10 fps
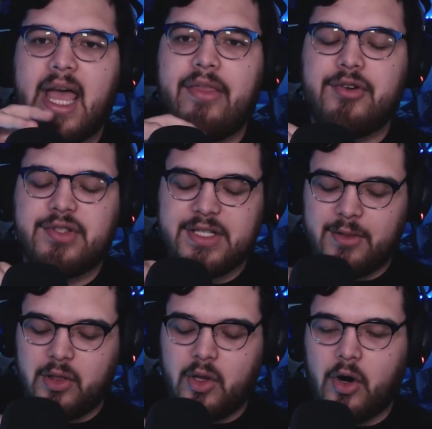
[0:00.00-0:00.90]
And there's
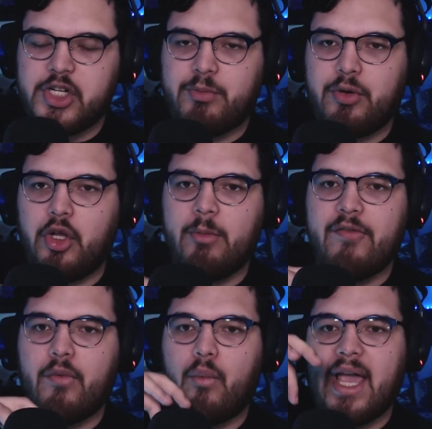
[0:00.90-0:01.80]
this large
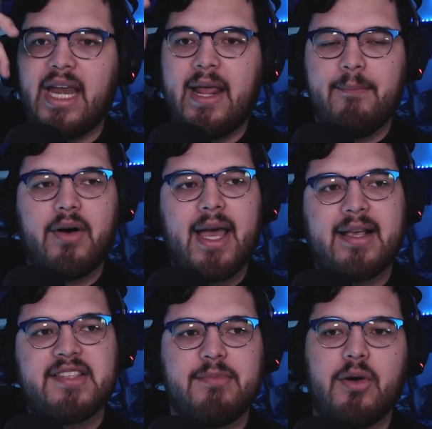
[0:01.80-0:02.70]
plume of white and
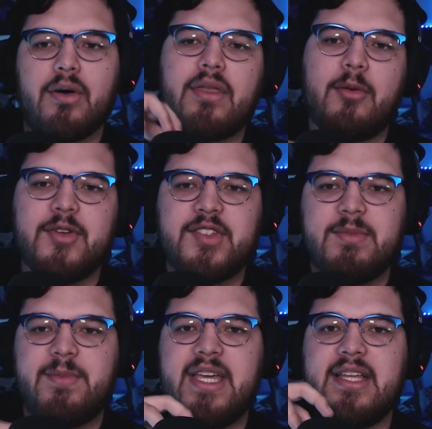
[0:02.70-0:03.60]
black smoke that almost
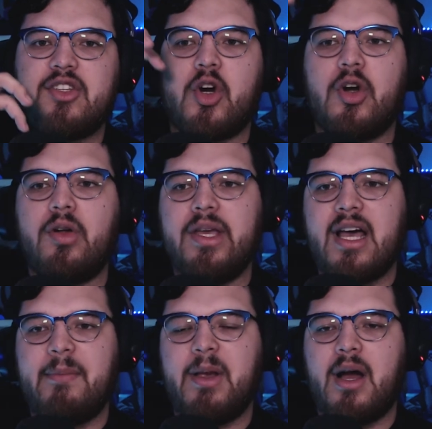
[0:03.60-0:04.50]
seems to be
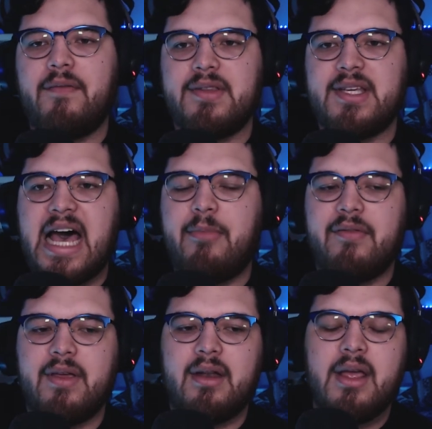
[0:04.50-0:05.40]
eternally coming off the
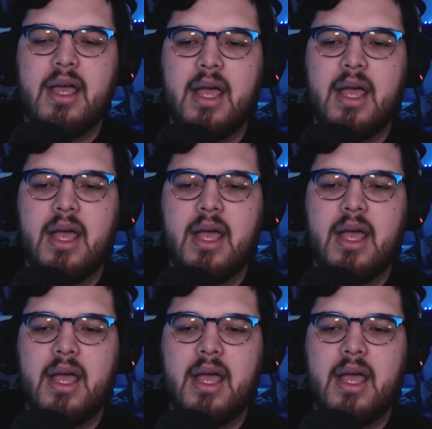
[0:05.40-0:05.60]
top of it.